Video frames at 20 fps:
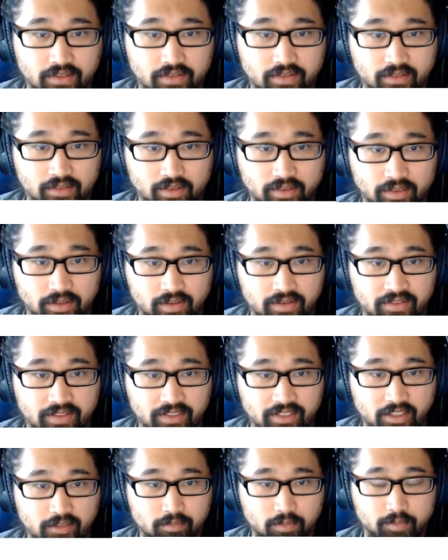there is a
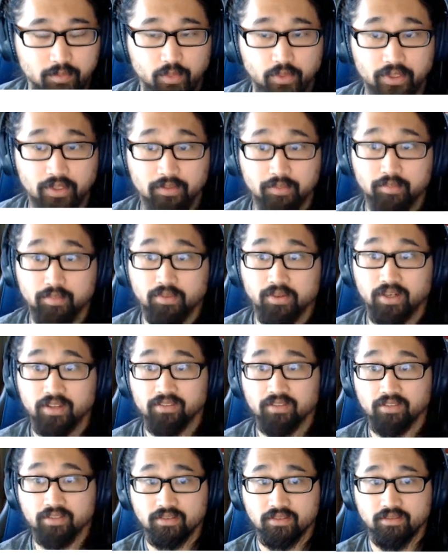decimal point
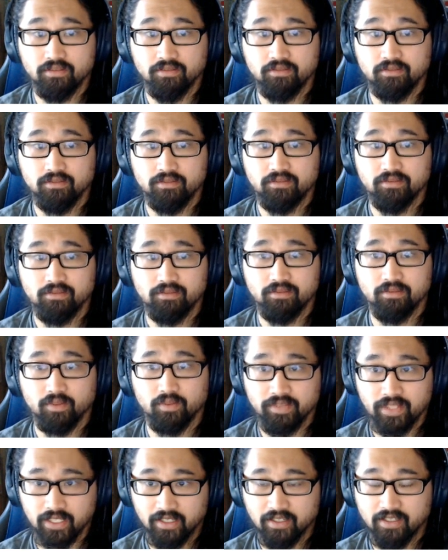present.
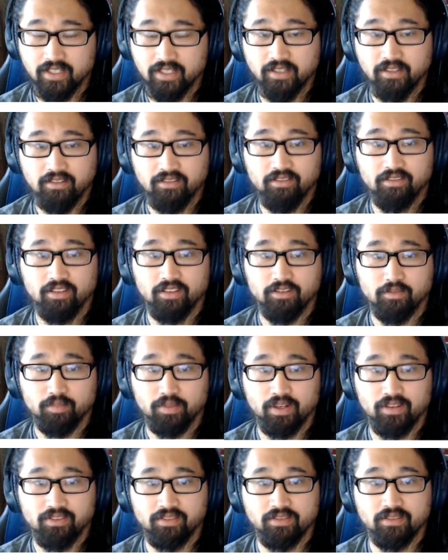Taking attendance, it's
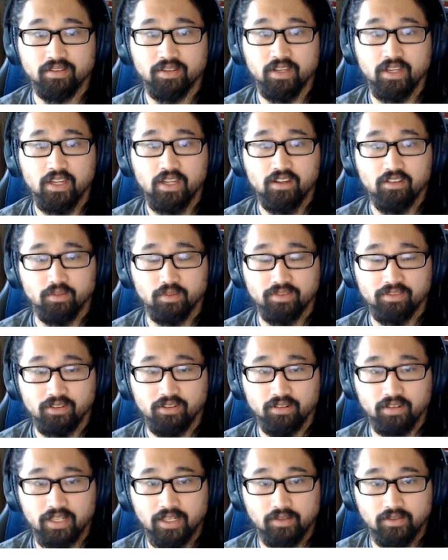present. So we start
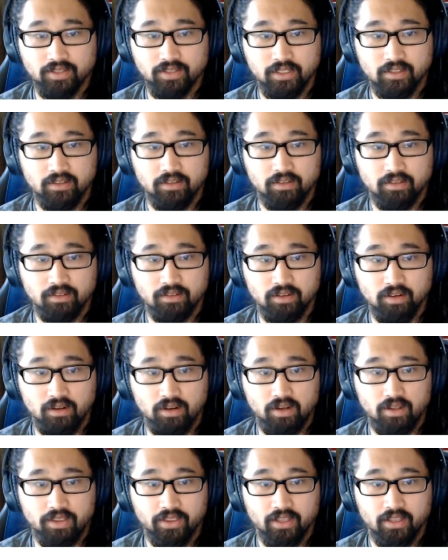counting
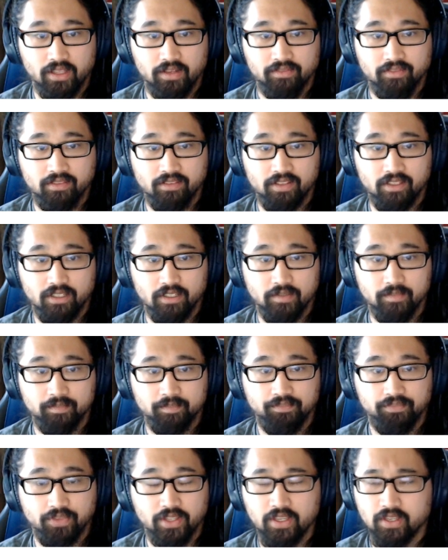on the left side.
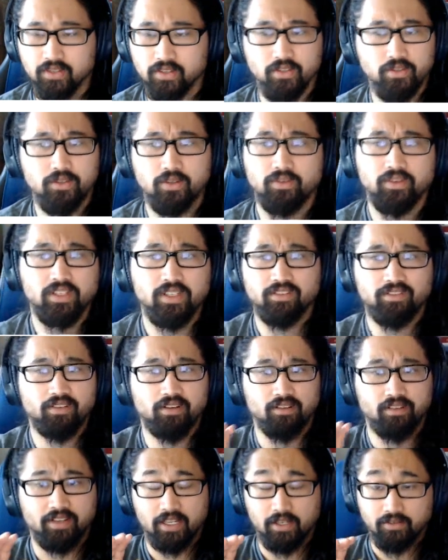You don't need to start
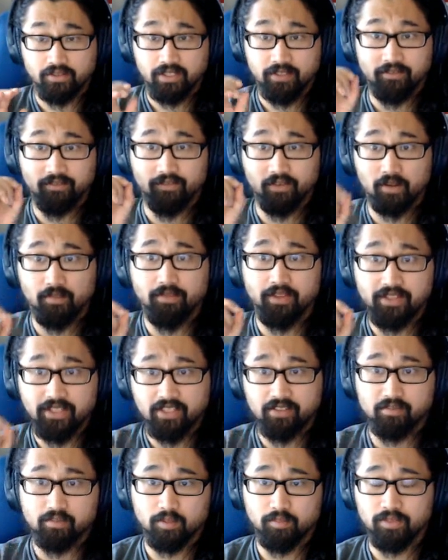counting from the
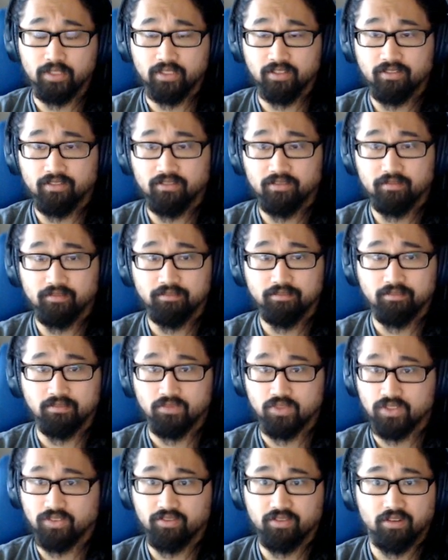decimal place,
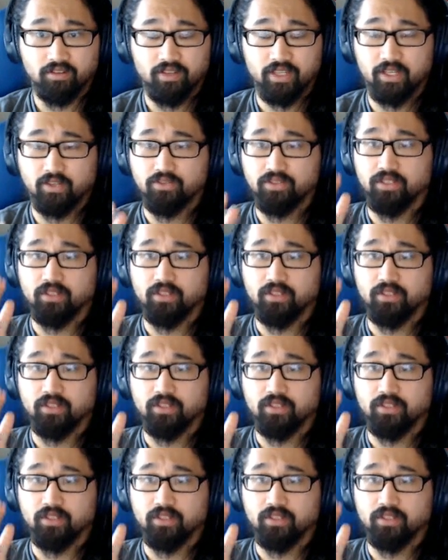just start counting